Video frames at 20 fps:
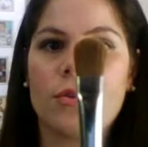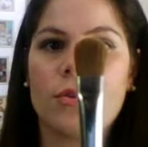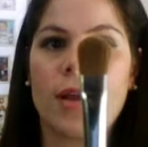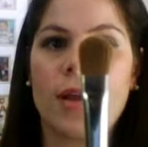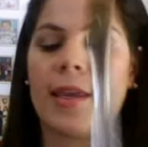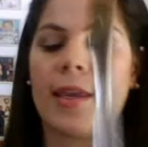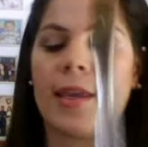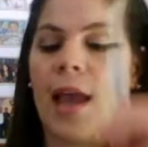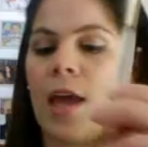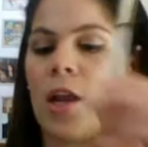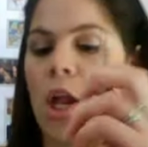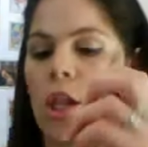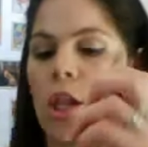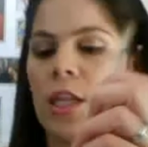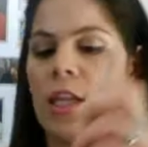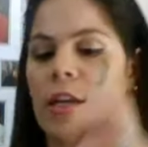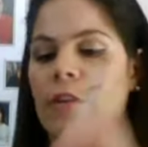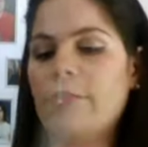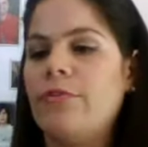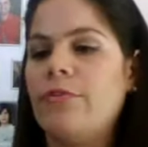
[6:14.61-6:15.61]
I cannot
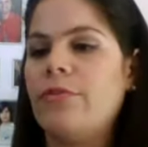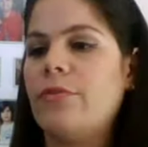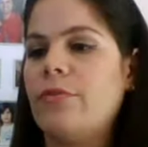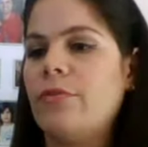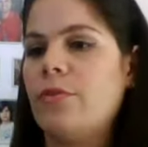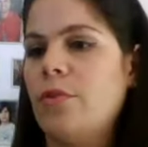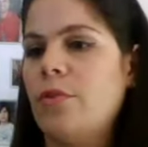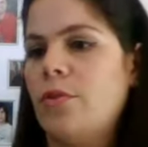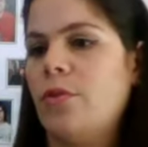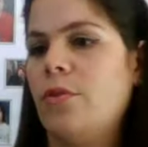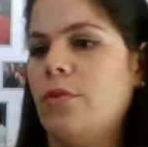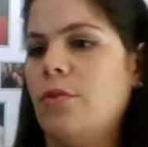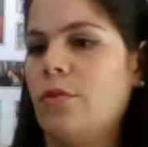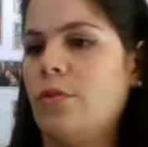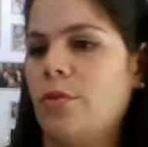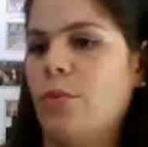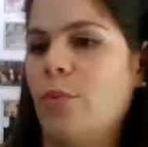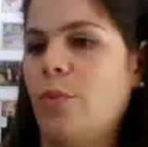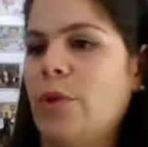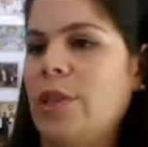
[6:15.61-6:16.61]
live
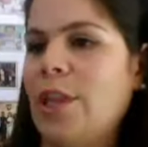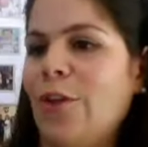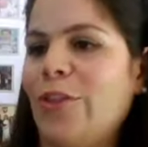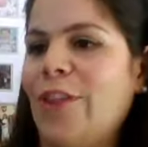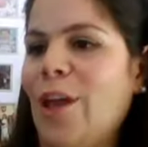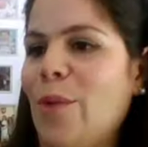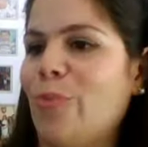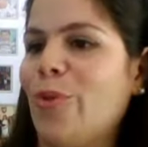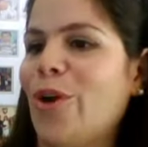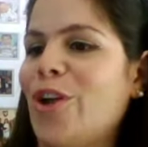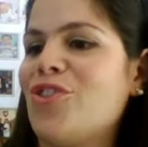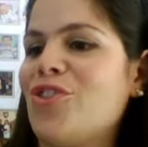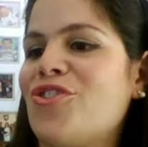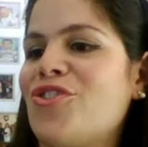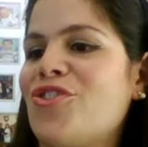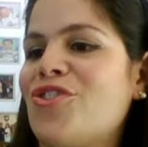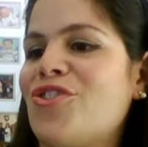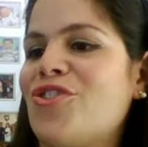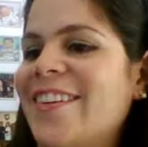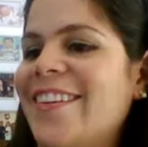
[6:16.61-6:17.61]
without that
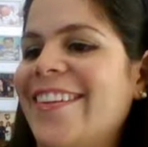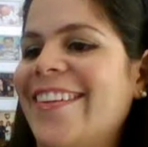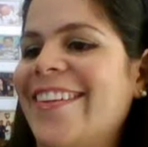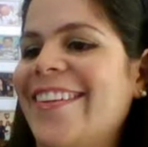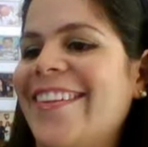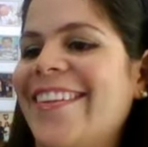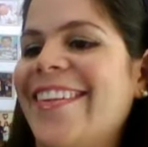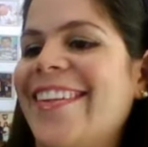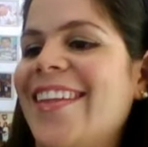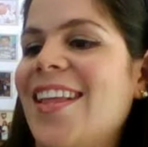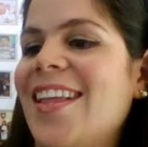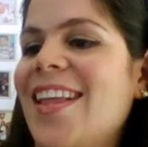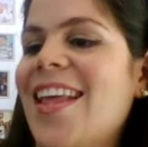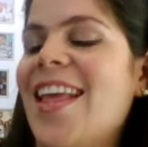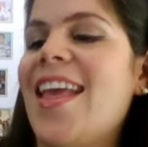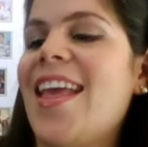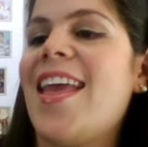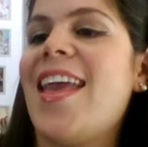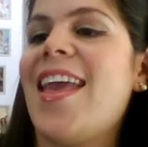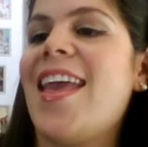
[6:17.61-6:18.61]
brush.
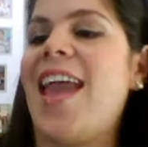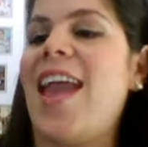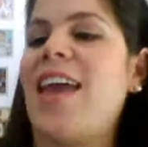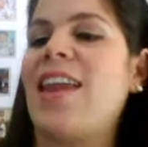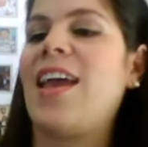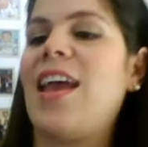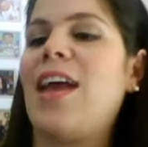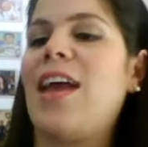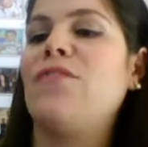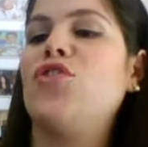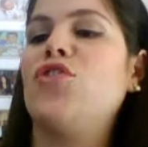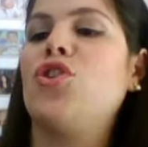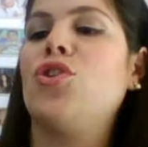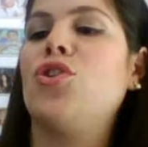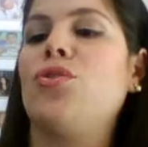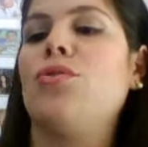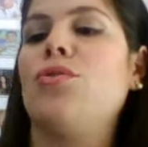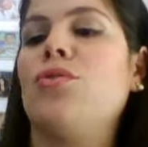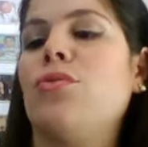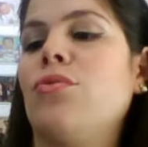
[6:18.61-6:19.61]
And I have
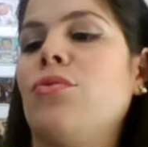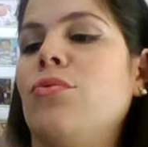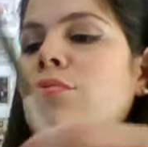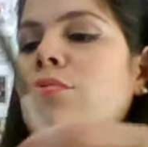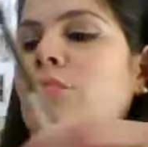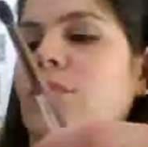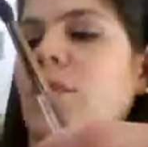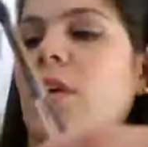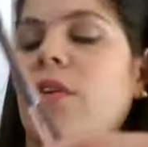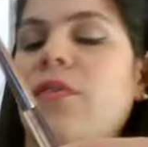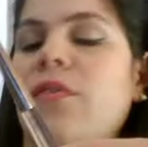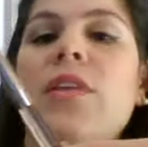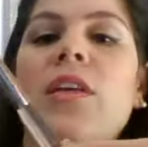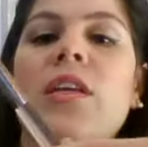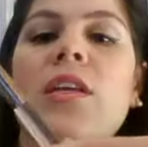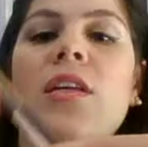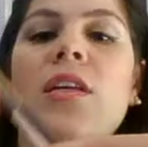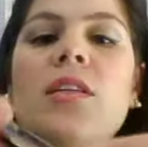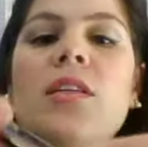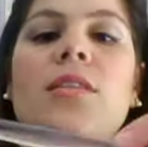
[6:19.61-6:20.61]
two of
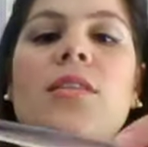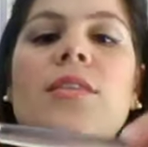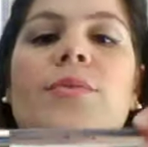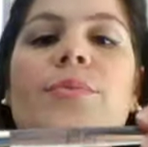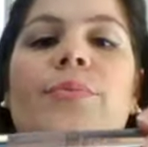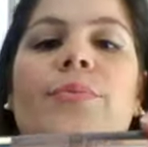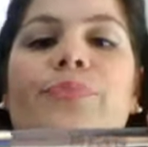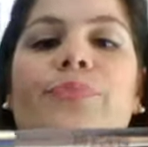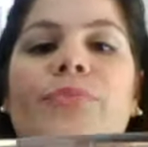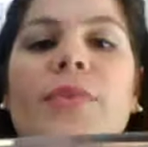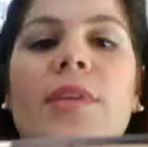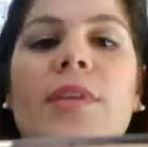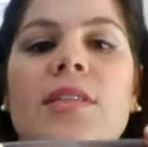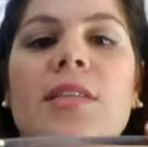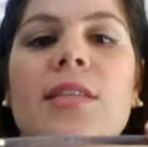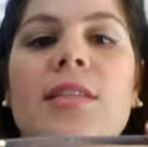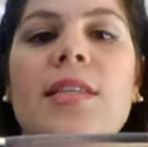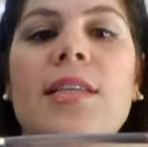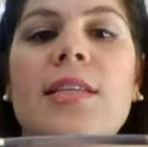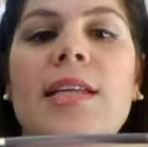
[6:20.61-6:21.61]
these. This
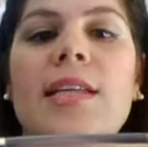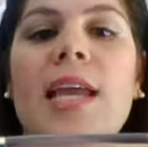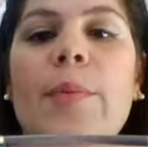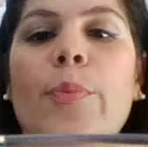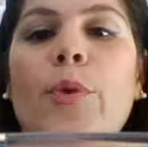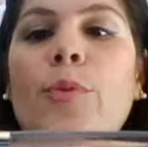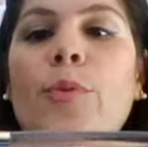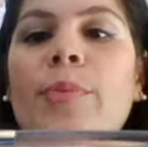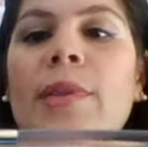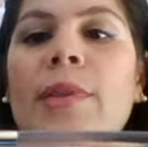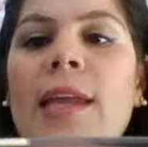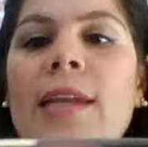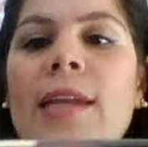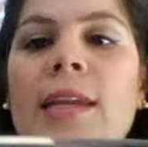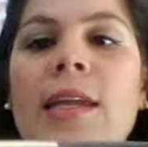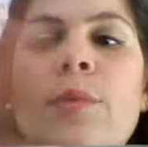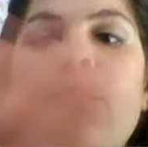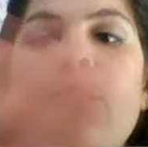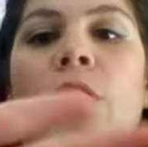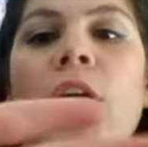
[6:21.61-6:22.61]
is the tapered
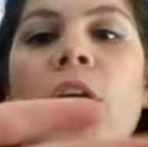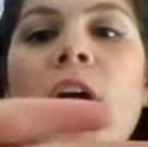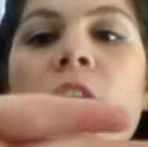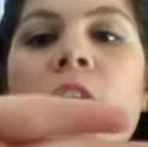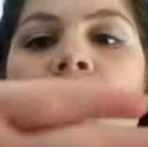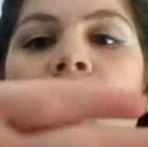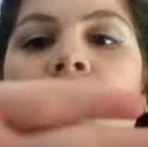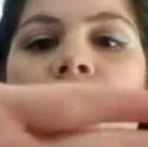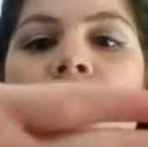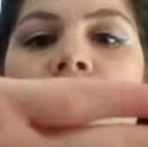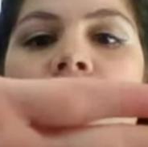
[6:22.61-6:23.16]
blending brush.